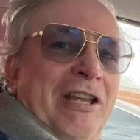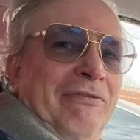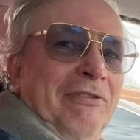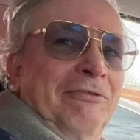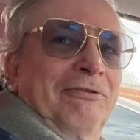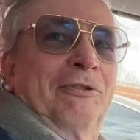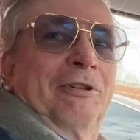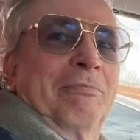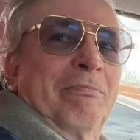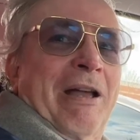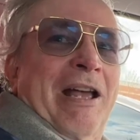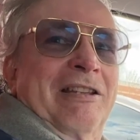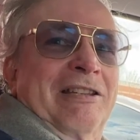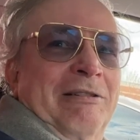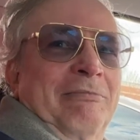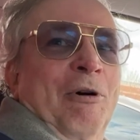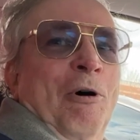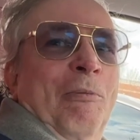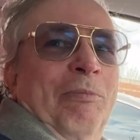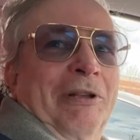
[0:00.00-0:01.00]
7-foot
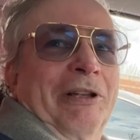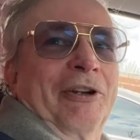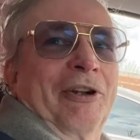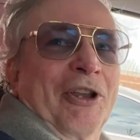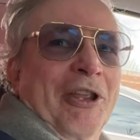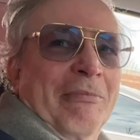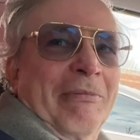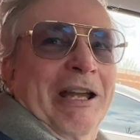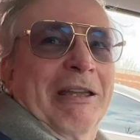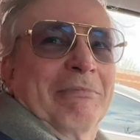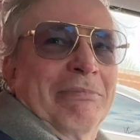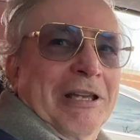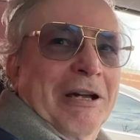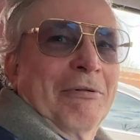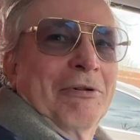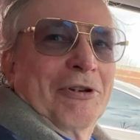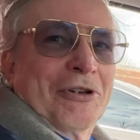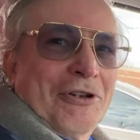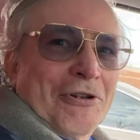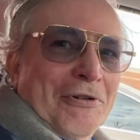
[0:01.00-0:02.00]
basketball player, you might be
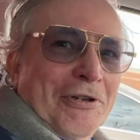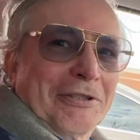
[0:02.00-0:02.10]
able to do it.